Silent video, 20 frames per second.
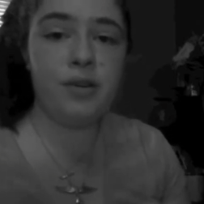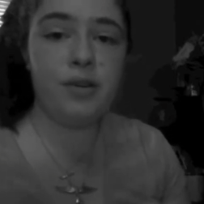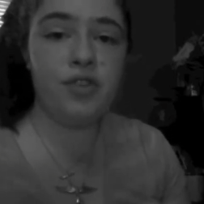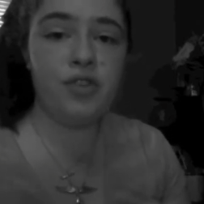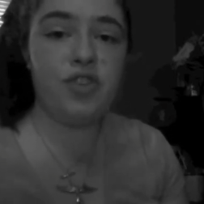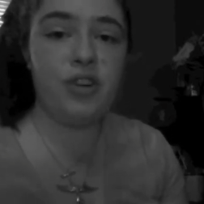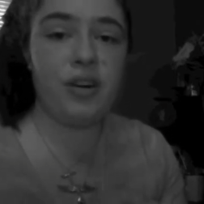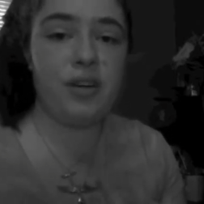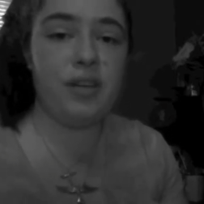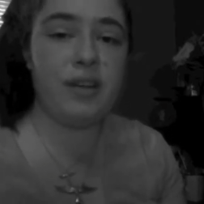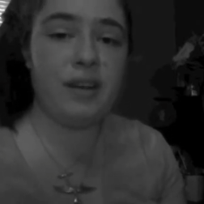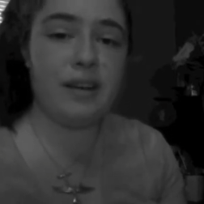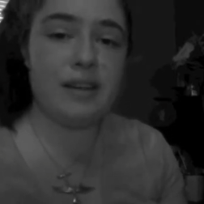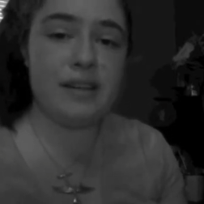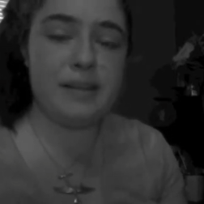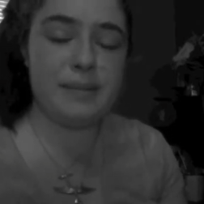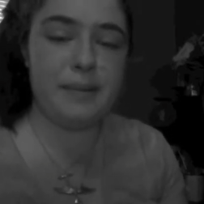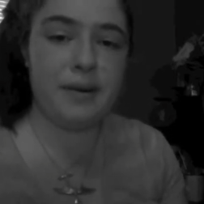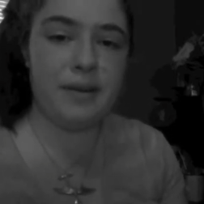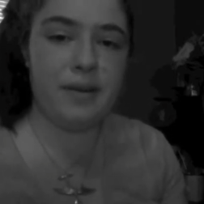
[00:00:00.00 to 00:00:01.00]
share the
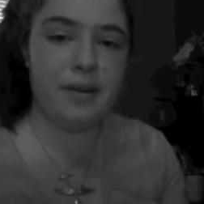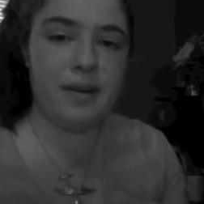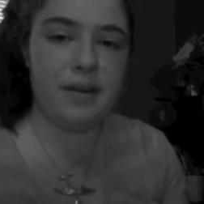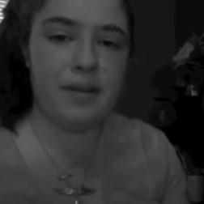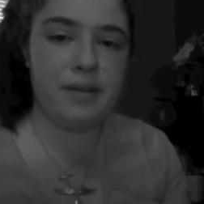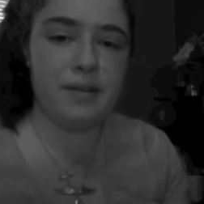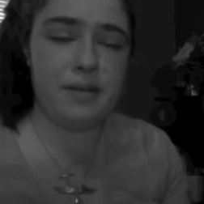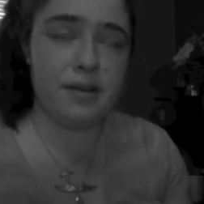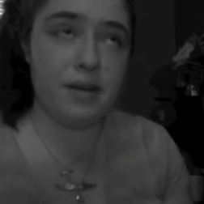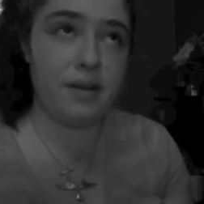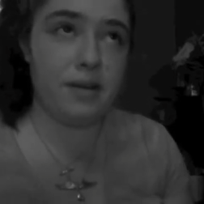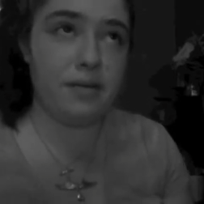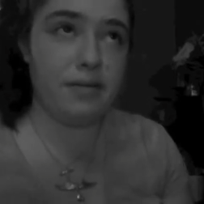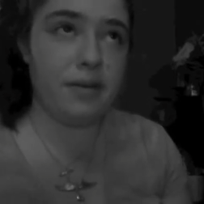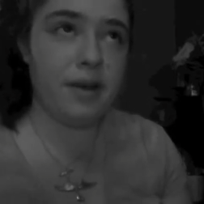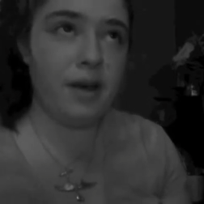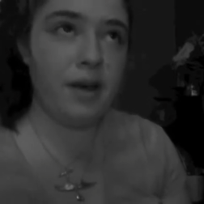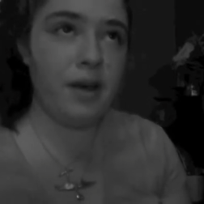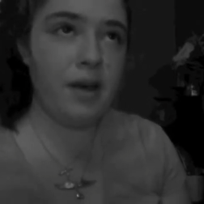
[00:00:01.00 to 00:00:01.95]
experience of